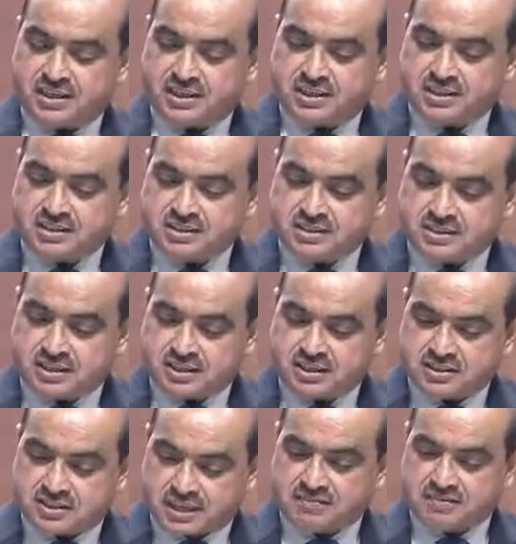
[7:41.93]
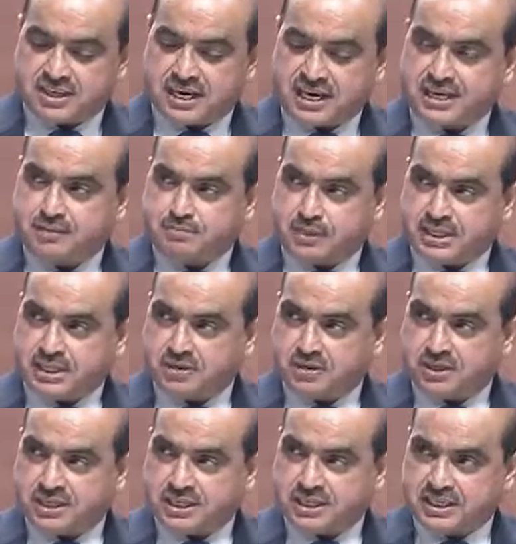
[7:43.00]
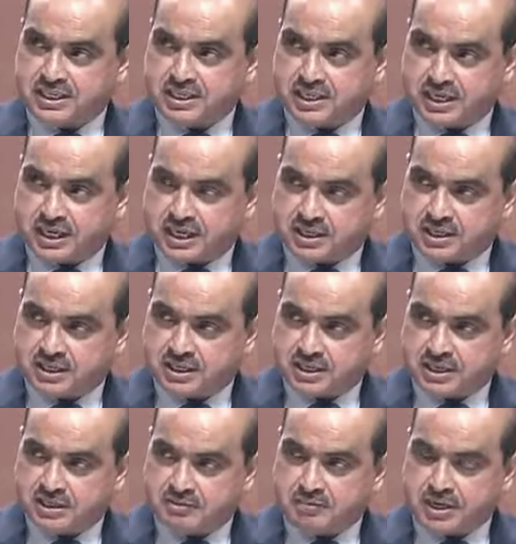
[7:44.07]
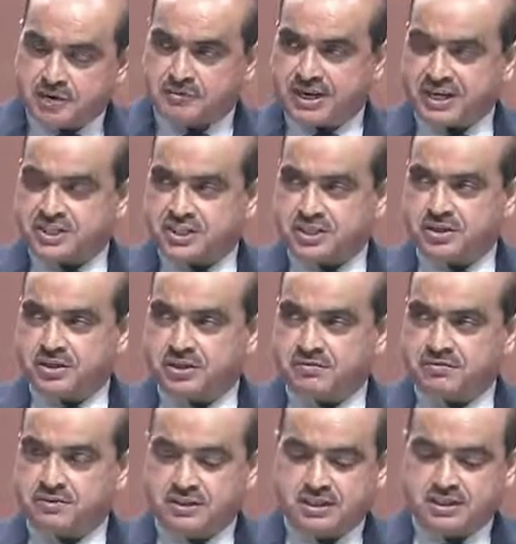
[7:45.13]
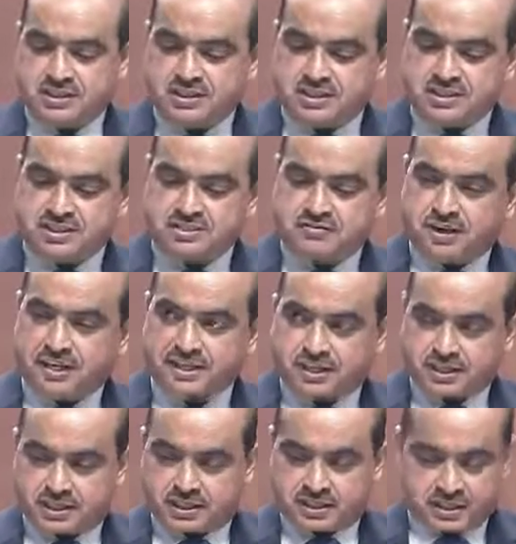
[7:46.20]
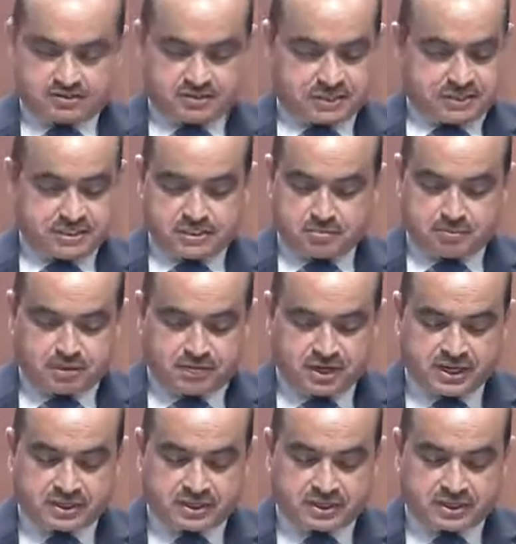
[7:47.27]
self-reliant, particularly in manufacturing of this fighter aircraft. That is number one.